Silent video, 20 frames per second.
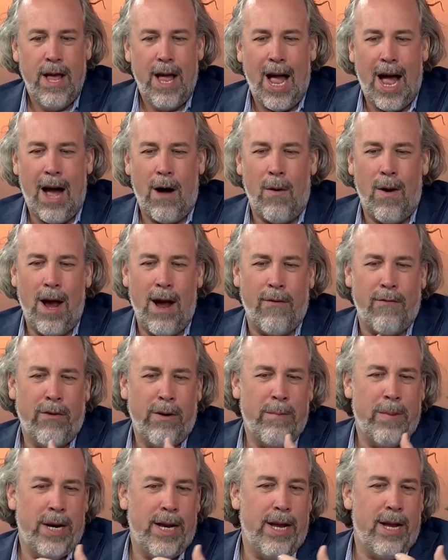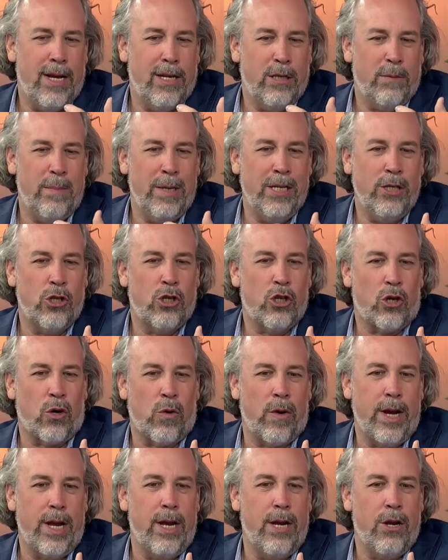how everybody has been
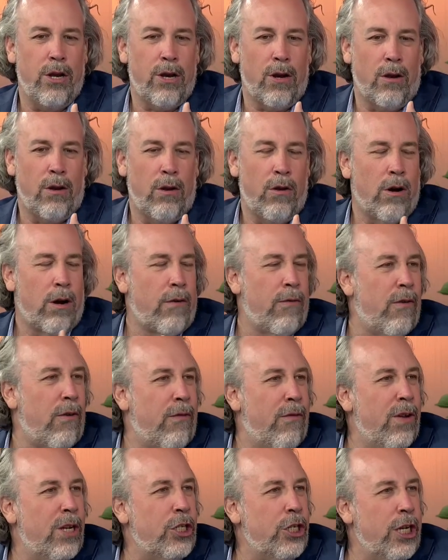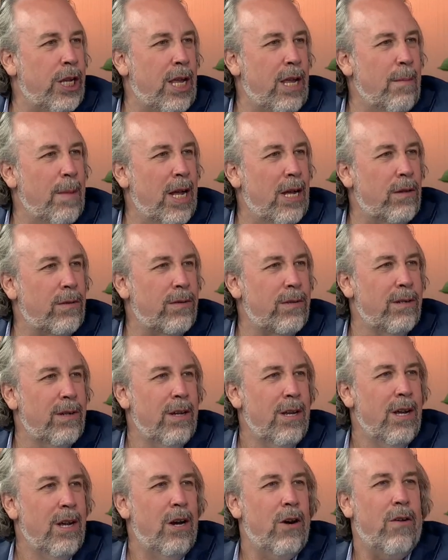trained to look for phishing emails
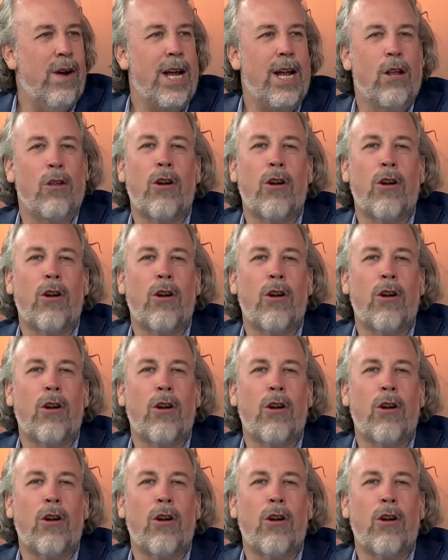right?